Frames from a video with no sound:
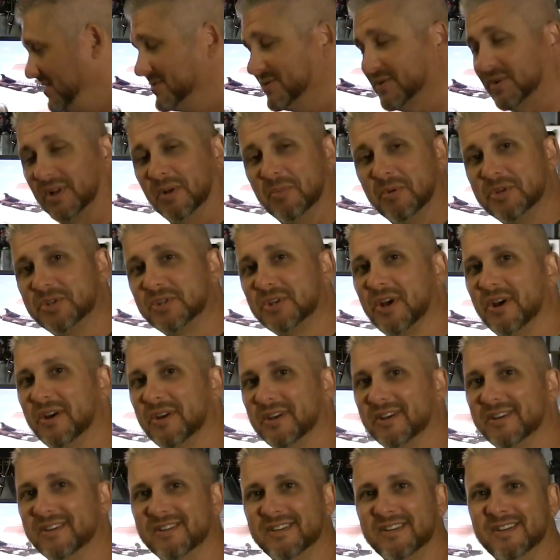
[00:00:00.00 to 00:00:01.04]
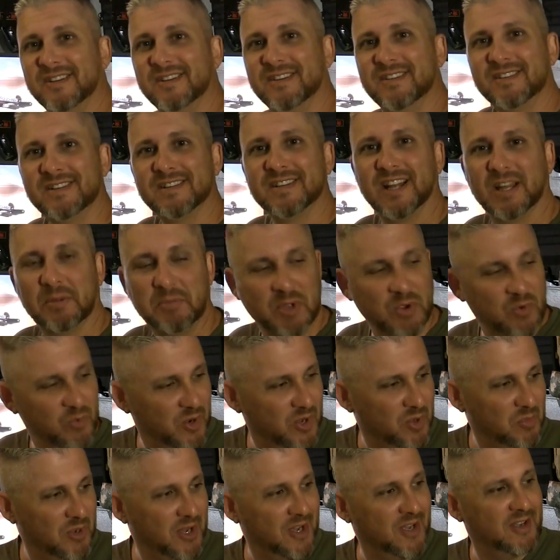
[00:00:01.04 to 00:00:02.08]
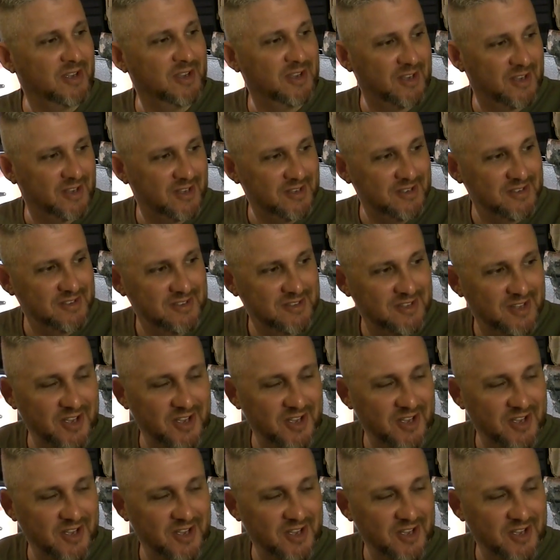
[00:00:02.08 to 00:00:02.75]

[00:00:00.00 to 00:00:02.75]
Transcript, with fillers: So let me show you, let me wheel my